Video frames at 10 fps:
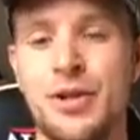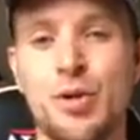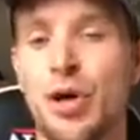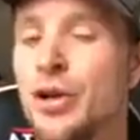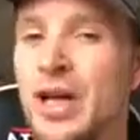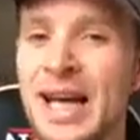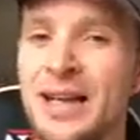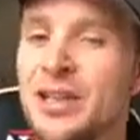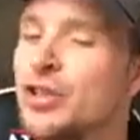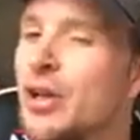You are,
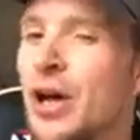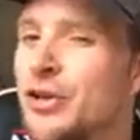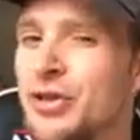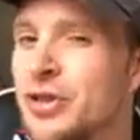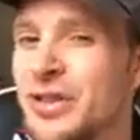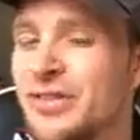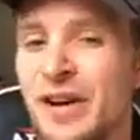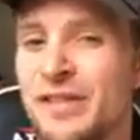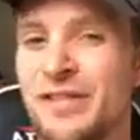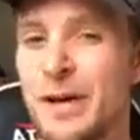ladies, you're not just a
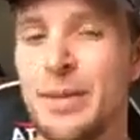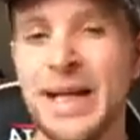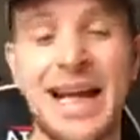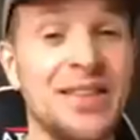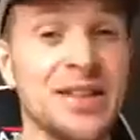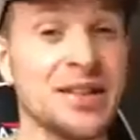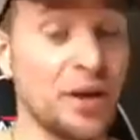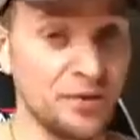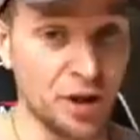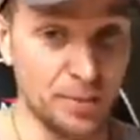divine feminine in this
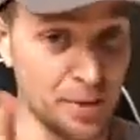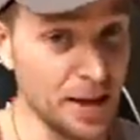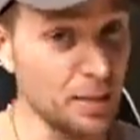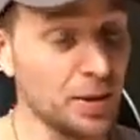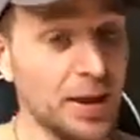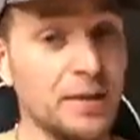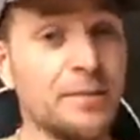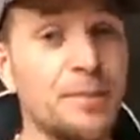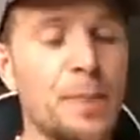lifetime. You may be.